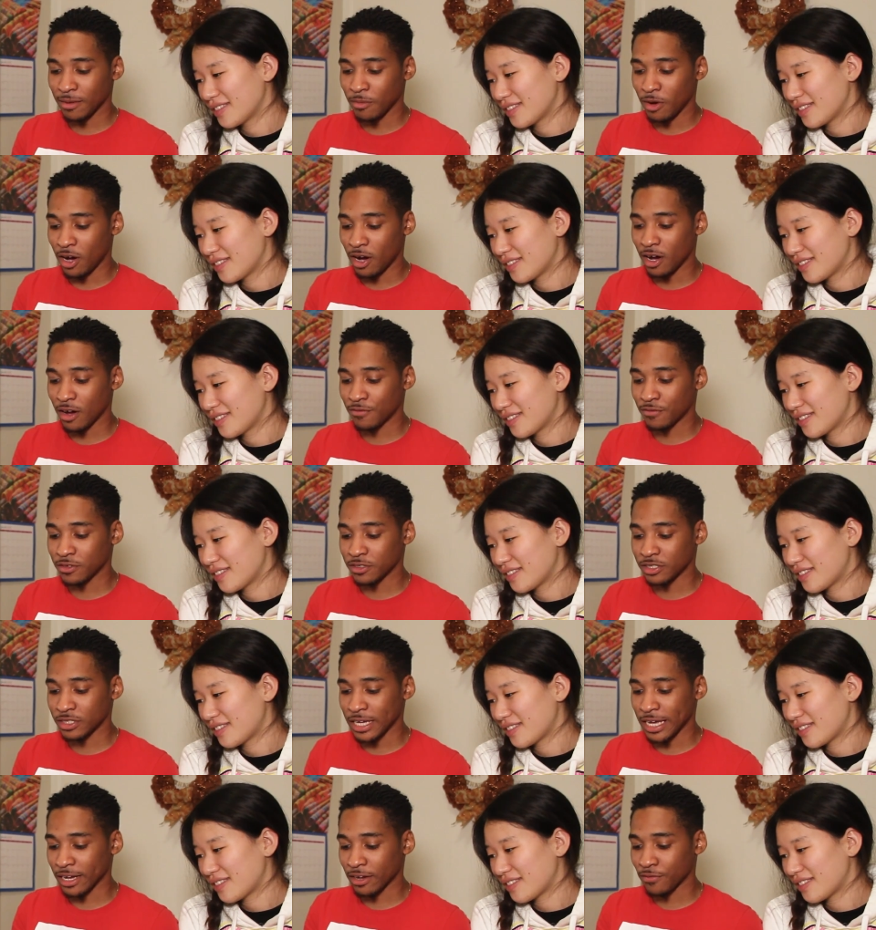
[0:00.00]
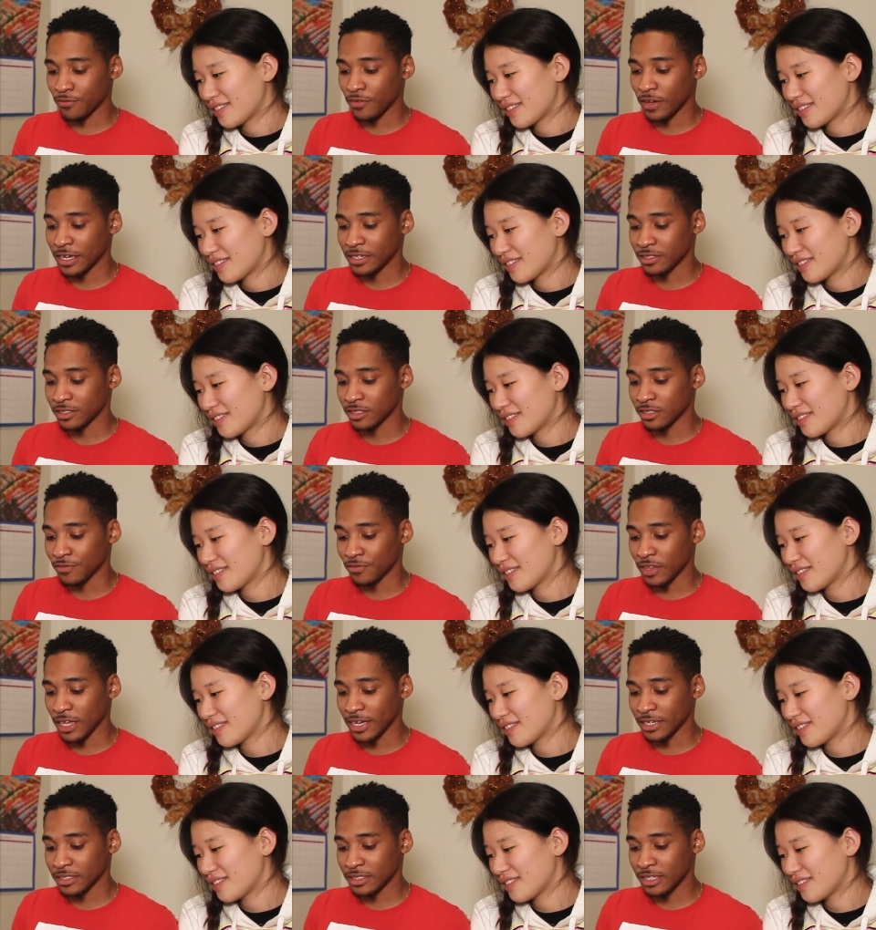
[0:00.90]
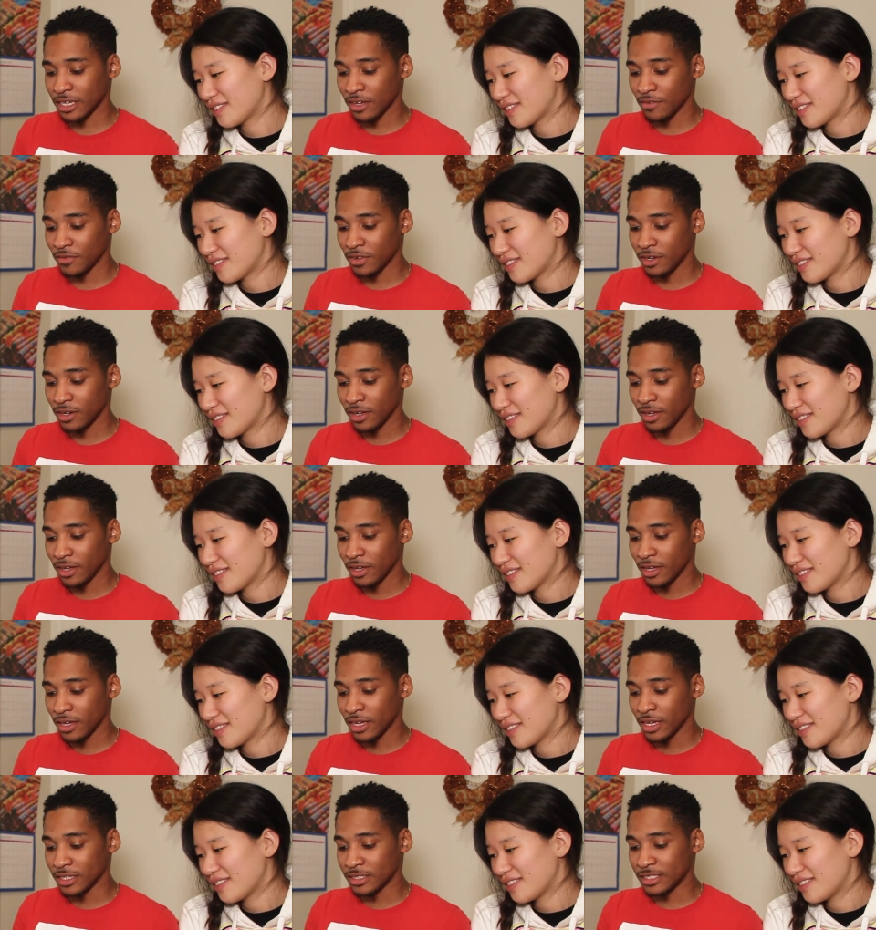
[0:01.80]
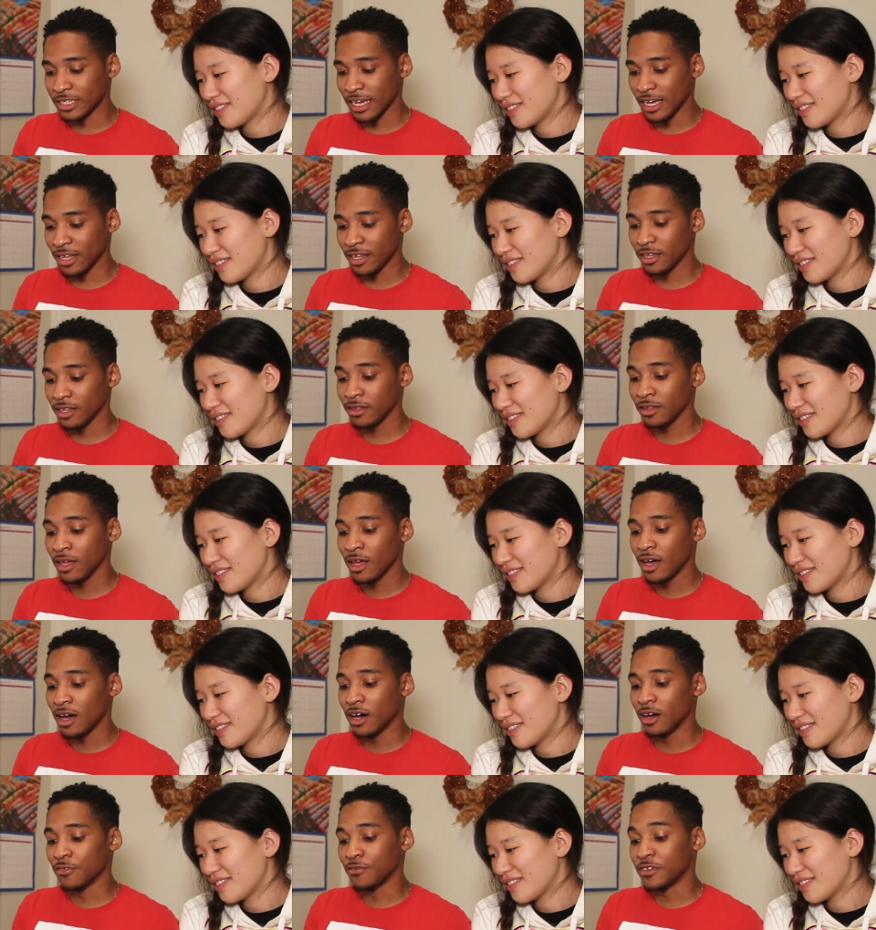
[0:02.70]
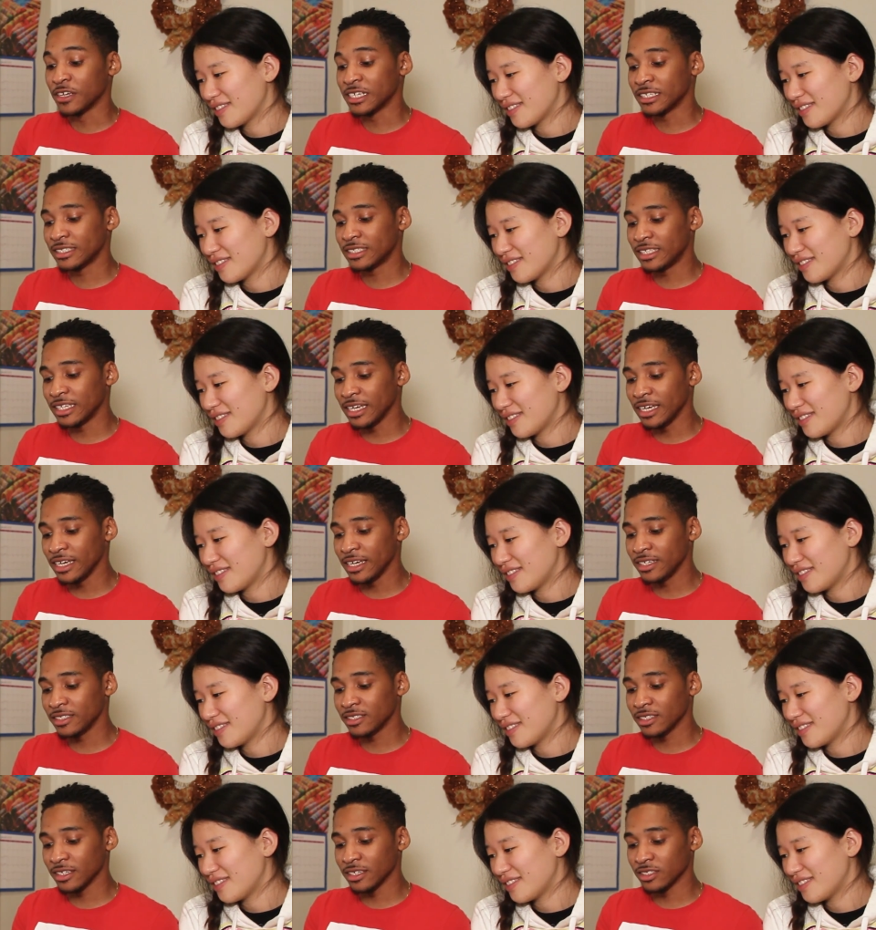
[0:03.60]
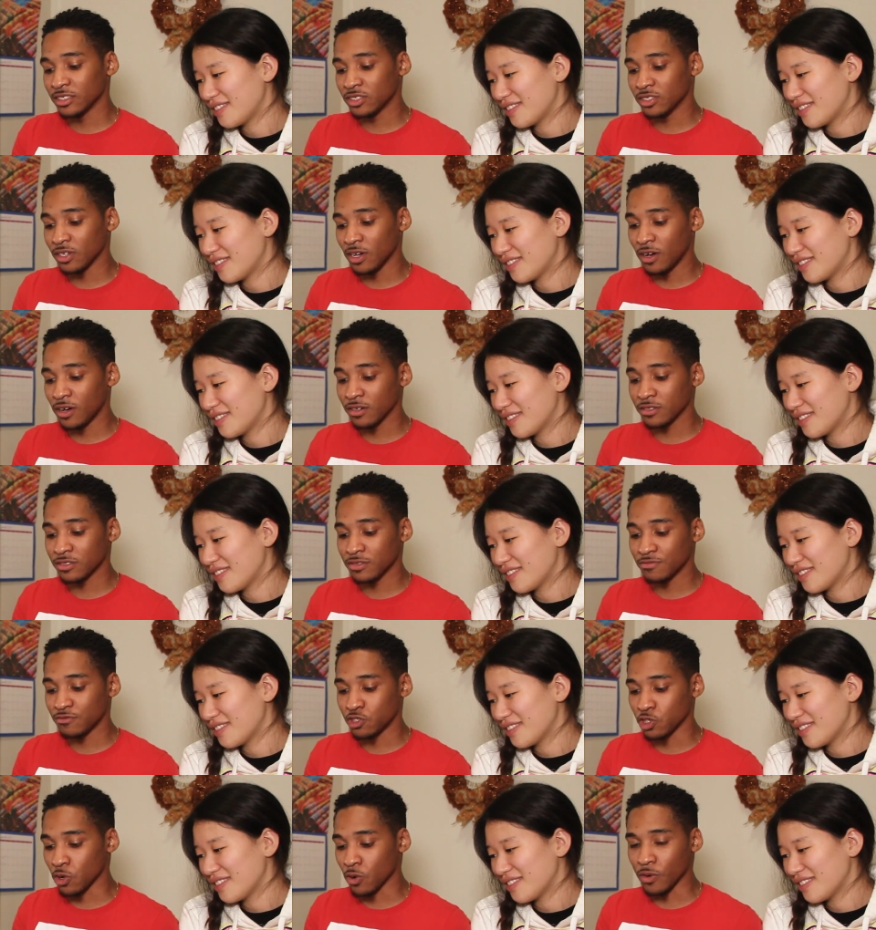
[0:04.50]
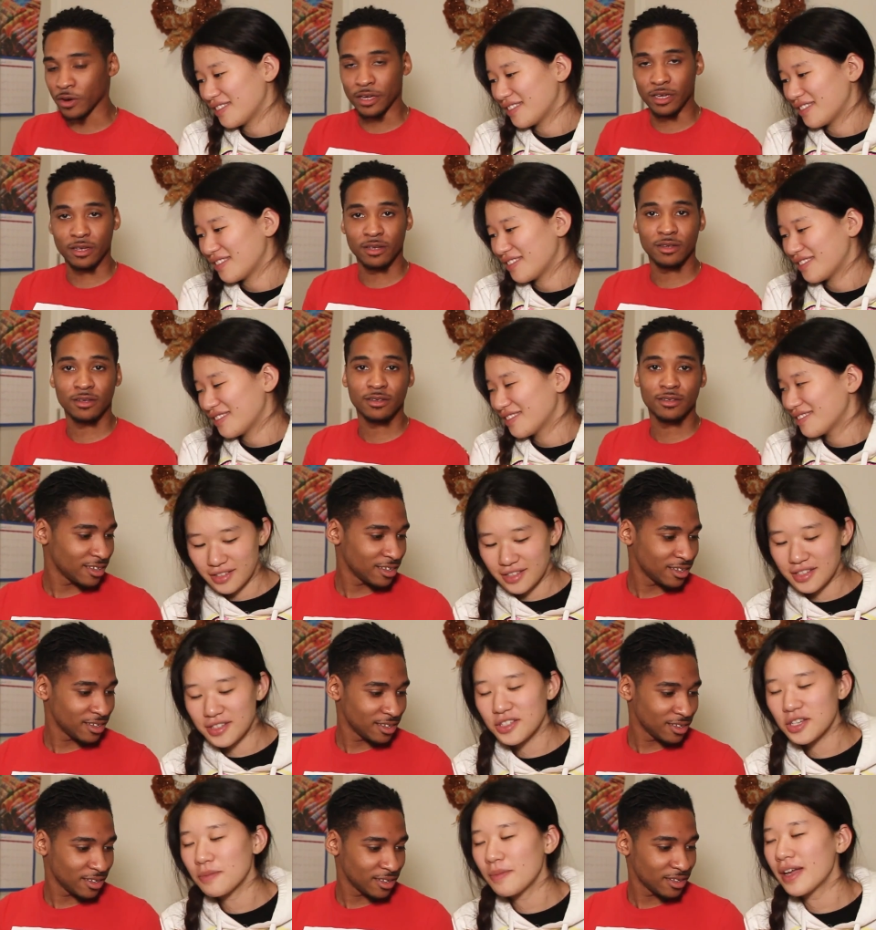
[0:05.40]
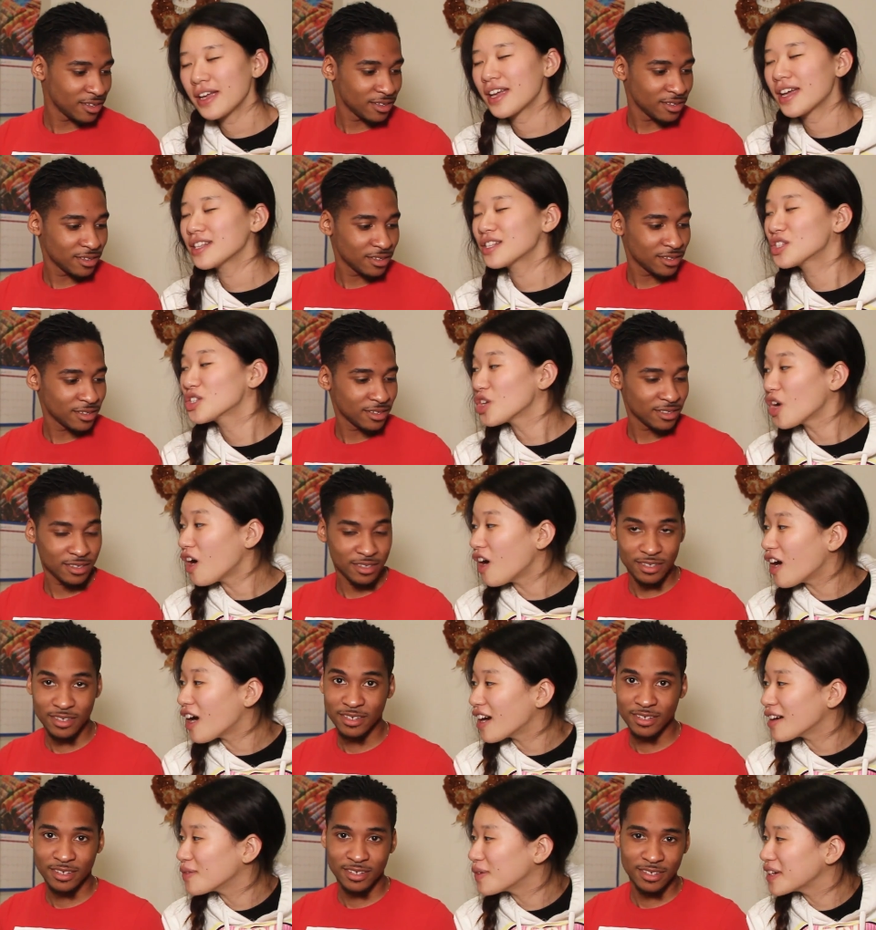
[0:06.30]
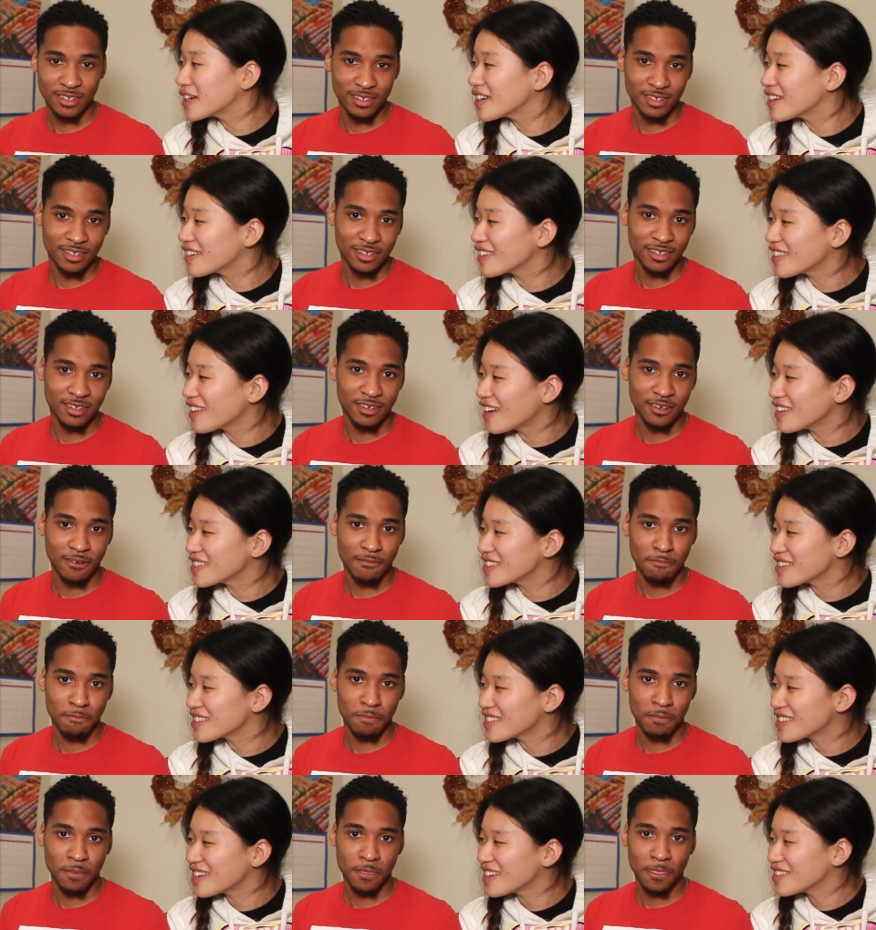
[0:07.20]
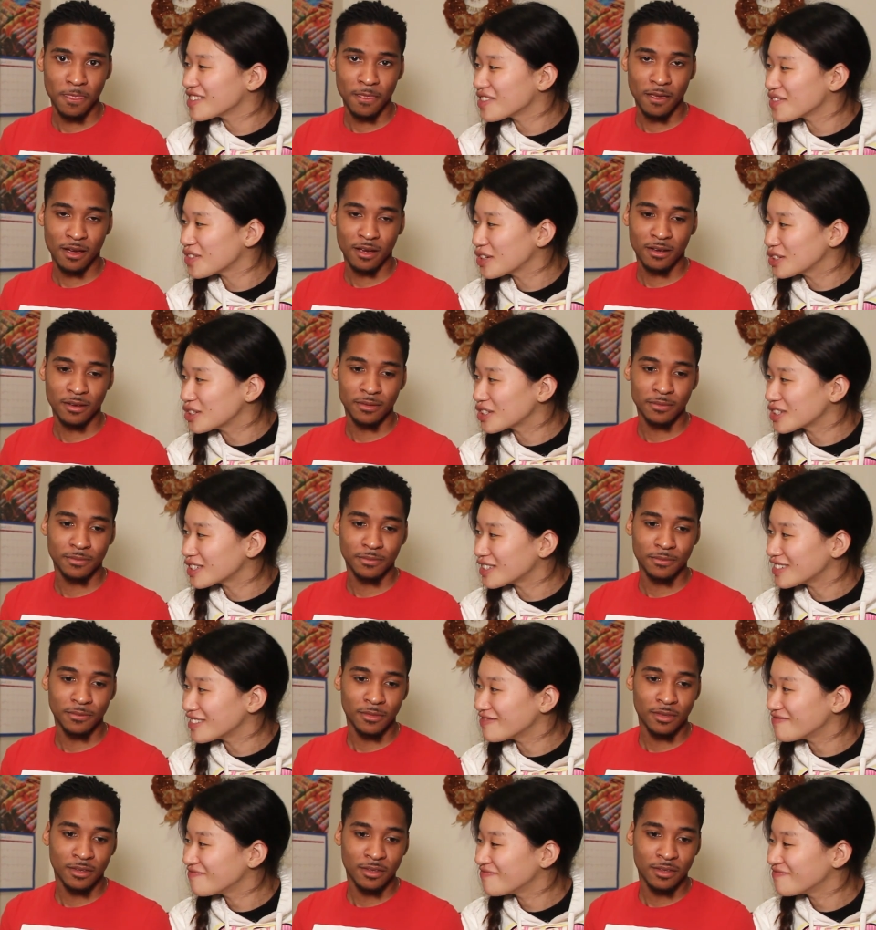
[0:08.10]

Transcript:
Speaker 1: them offer sacrifices of thanksgiving and tell of his deeds and songs of joy.
Speaker 2: Since you're my guest star, what are your thoughts on today's devotional?